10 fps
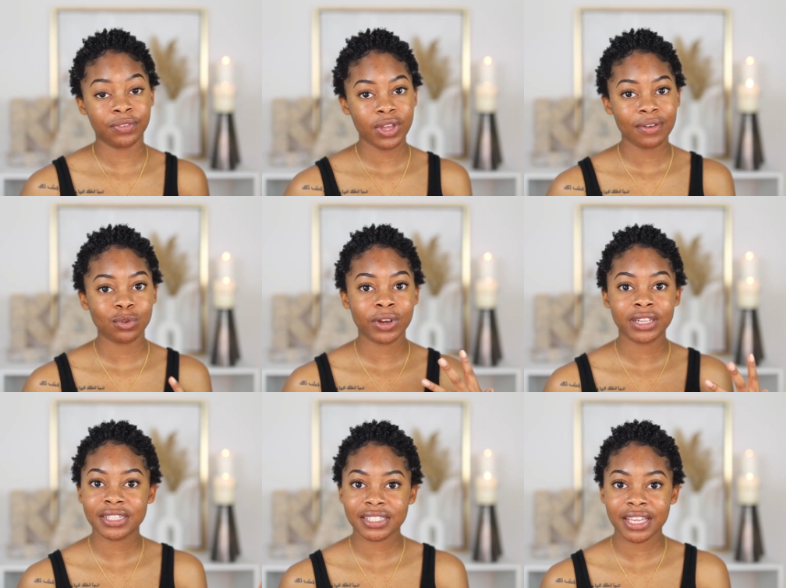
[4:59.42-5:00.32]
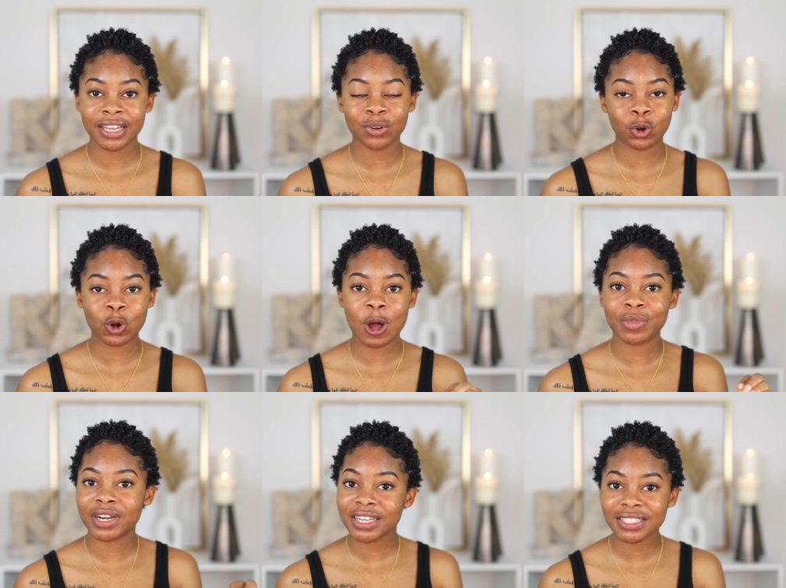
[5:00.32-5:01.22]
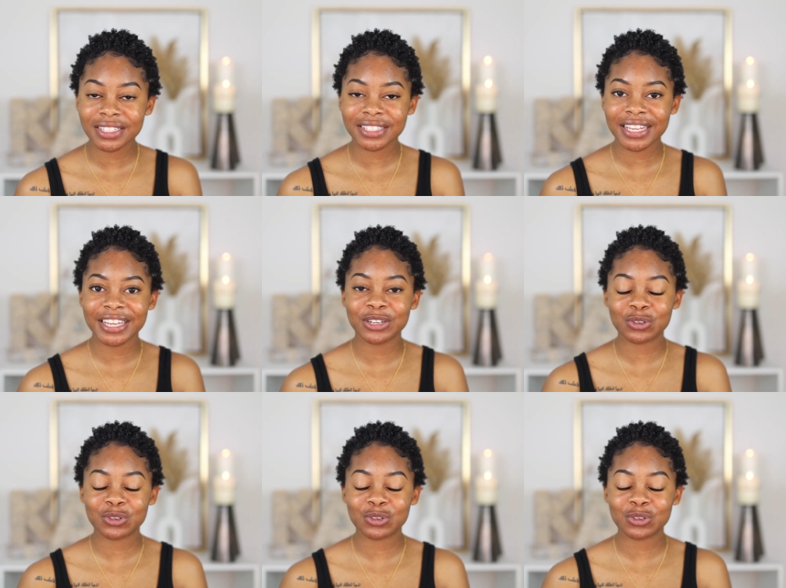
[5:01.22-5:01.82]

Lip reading: if you have oily skin or combination skin,